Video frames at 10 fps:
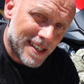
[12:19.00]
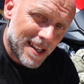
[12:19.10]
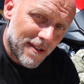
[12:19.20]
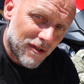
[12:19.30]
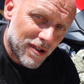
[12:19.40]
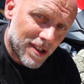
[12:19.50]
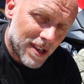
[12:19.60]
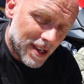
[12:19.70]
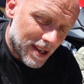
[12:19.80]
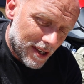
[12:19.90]
is different.
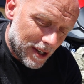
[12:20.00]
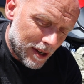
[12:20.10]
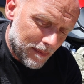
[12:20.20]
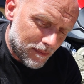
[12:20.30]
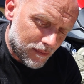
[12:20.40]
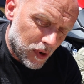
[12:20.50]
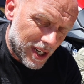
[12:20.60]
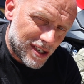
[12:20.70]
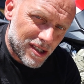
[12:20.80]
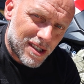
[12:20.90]
Um,
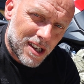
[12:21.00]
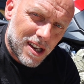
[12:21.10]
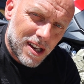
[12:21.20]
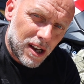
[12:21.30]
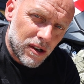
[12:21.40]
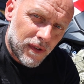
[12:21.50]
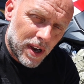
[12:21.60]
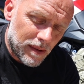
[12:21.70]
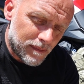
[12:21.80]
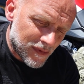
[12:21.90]
when it's just ticking
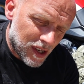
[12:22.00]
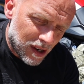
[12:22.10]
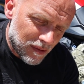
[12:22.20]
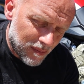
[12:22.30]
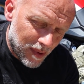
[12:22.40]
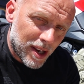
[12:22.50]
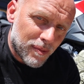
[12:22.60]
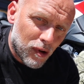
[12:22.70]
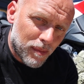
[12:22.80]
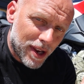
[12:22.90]
over, you know, it's
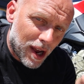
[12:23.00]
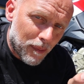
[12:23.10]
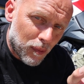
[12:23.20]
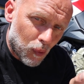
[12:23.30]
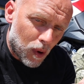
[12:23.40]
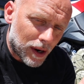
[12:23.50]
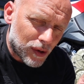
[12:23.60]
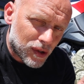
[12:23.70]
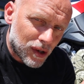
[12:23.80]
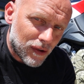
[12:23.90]
probably up one
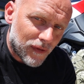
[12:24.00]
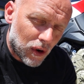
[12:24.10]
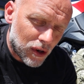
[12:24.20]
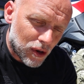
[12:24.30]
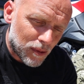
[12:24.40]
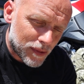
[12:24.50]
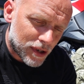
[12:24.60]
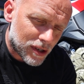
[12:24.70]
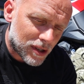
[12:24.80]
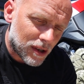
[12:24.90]
or two volumes,
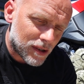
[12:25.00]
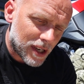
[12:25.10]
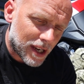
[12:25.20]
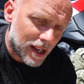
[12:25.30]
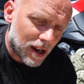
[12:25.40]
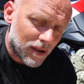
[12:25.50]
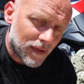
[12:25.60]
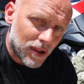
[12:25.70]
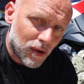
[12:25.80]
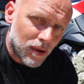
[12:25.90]
just uh, ticking
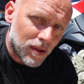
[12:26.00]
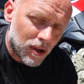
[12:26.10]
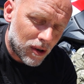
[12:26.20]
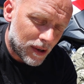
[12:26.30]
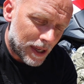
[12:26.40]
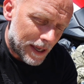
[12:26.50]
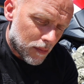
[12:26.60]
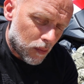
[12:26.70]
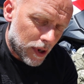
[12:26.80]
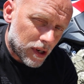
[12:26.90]
over, not a lot.
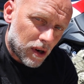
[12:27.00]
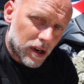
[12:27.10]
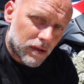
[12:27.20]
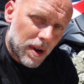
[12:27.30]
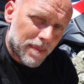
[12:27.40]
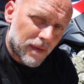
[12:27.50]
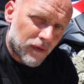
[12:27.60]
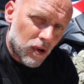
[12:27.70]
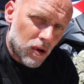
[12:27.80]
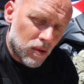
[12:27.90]
But when you kind of grab the
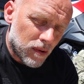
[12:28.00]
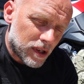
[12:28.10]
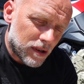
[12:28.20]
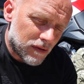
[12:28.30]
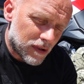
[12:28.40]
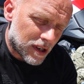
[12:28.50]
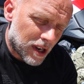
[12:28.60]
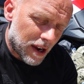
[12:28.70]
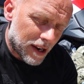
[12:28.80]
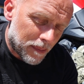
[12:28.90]
throttle and you're
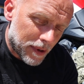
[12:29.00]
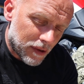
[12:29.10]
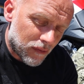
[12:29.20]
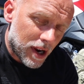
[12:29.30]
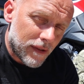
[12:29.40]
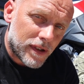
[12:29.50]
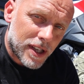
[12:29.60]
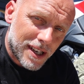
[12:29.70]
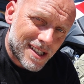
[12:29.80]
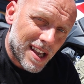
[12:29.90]
going up in the revs,
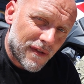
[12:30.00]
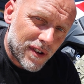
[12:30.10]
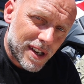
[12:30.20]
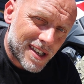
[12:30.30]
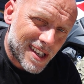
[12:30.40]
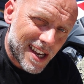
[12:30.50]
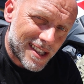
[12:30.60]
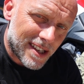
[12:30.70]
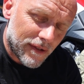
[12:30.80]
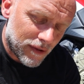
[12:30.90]
there's definitely a
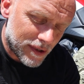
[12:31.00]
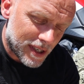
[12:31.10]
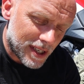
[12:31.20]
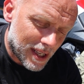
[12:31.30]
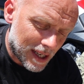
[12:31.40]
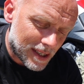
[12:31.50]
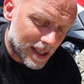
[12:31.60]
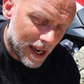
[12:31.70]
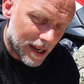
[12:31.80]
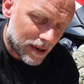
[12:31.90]
sound difference. It does
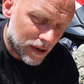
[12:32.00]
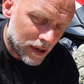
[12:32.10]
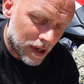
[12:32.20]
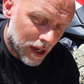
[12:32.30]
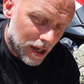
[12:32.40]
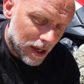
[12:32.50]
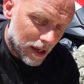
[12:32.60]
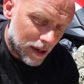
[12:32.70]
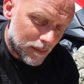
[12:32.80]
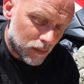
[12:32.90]
sound good.
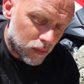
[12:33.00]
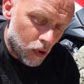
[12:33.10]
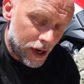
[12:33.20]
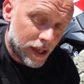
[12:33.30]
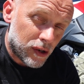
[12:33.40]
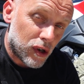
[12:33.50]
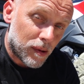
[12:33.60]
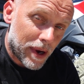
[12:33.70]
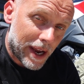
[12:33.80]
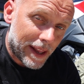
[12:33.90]
Um, what is good
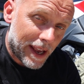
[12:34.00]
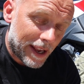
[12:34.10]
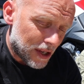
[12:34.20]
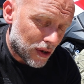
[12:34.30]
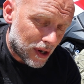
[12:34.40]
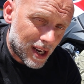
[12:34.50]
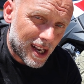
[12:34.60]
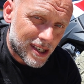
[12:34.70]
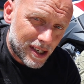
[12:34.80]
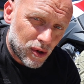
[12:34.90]
about that, you could
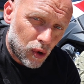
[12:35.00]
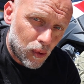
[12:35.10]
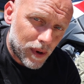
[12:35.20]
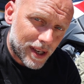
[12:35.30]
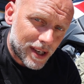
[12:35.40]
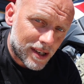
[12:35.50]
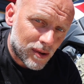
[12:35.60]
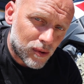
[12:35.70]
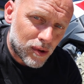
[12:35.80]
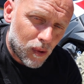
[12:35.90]
actually tour with this
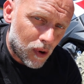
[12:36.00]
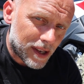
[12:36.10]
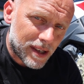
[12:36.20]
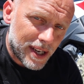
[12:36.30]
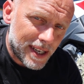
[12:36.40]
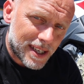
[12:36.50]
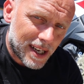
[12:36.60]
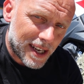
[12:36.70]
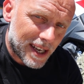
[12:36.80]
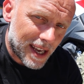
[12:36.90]
exhaust quite
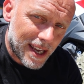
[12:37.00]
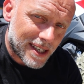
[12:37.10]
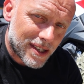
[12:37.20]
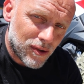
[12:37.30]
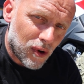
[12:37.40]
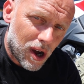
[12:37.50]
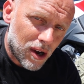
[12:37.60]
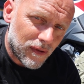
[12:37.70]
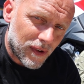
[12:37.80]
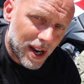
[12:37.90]
easily. It's not
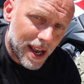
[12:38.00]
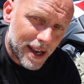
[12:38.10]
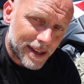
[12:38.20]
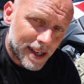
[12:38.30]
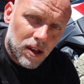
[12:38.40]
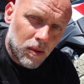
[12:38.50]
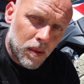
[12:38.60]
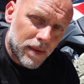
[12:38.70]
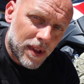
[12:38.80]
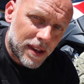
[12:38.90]
over loud. Like
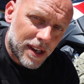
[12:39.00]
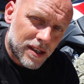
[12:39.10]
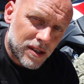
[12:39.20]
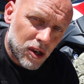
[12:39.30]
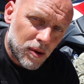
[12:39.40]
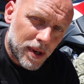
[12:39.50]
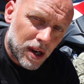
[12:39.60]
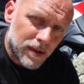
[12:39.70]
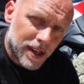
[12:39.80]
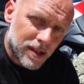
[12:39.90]
when we've done the
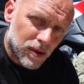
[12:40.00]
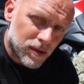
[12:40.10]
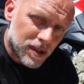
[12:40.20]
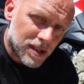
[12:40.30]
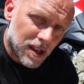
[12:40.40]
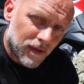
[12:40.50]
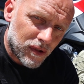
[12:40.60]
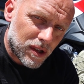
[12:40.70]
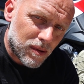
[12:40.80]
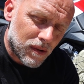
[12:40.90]
Termignoni exhaust and stuff
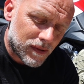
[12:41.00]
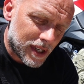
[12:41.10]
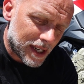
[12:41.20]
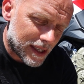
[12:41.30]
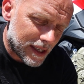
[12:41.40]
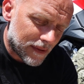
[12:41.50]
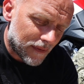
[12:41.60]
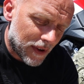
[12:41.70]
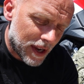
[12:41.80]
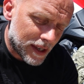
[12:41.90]
on the 1260s and
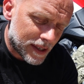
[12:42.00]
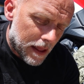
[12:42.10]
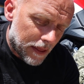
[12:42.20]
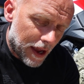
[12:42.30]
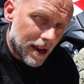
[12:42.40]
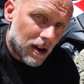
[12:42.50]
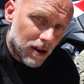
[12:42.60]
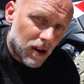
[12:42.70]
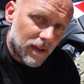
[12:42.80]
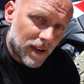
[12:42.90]
things, they are
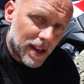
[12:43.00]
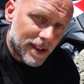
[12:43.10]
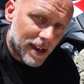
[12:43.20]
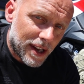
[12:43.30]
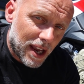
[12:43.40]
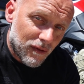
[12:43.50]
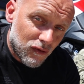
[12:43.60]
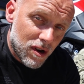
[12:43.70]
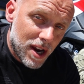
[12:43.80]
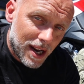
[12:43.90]
like thunder. They're
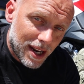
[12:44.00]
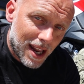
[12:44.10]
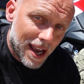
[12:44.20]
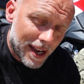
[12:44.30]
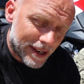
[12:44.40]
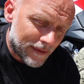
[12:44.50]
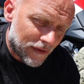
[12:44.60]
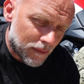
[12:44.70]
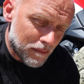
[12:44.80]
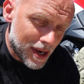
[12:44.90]
really loud. And
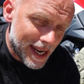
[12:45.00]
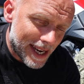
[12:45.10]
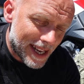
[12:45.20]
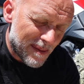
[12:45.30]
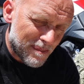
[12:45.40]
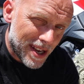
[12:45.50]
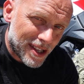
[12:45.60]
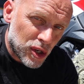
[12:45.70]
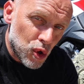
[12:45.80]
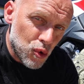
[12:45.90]
for me, they're a
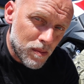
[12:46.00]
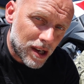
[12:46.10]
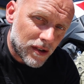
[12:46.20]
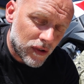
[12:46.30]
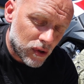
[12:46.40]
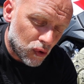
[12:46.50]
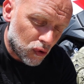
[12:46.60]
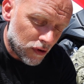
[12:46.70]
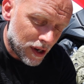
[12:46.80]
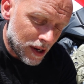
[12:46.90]
bit too much for
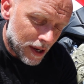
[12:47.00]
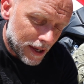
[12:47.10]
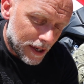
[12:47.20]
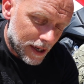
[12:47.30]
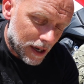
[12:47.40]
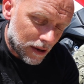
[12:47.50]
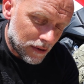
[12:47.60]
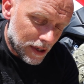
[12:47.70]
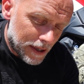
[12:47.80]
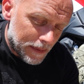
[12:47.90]
touring. You know,